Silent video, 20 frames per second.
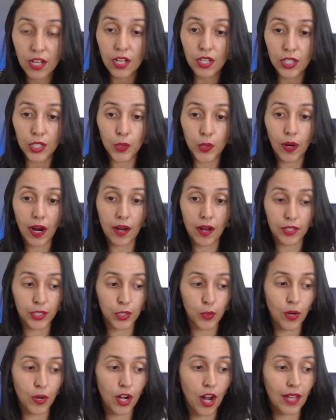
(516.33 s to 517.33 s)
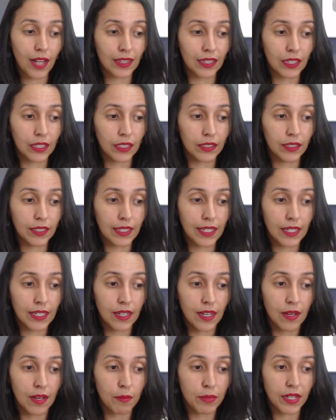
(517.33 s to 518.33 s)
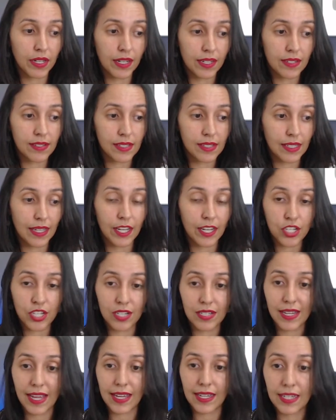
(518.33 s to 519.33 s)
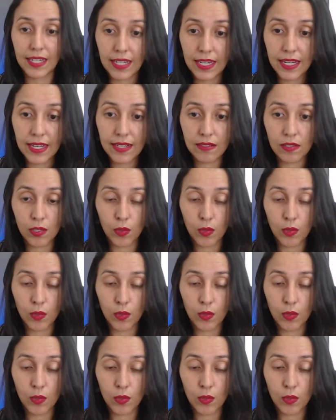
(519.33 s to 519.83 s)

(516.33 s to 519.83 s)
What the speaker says: You are not learning pronunciation techniques.